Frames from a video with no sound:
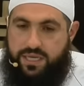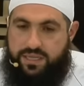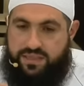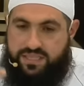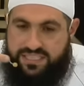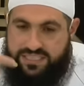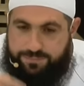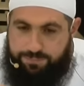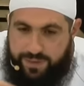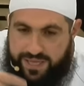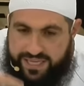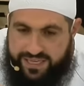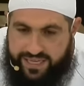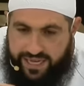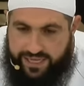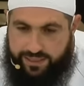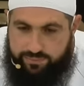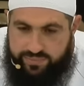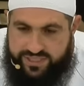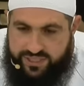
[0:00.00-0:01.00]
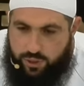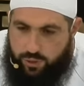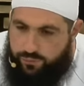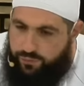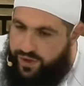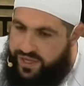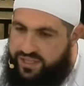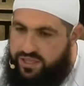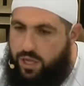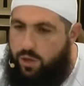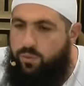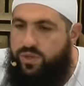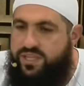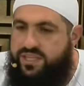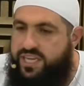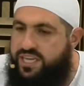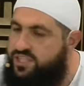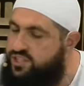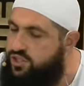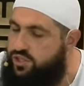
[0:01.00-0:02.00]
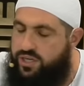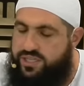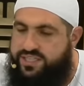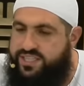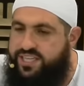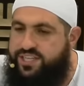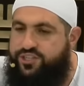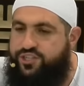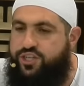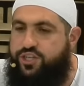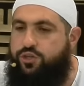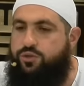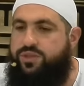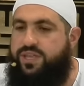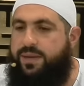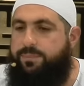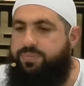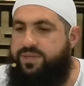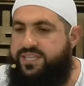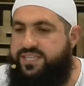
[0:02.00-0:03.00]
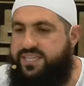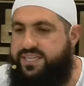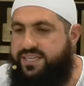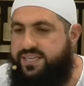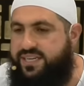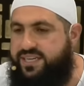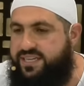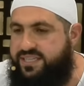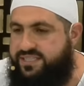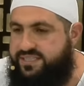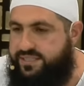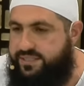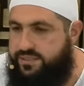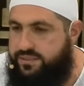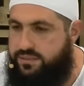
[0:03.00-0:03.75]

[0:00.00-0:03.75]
The speaker himself had no intention on teaching you that particular lesson.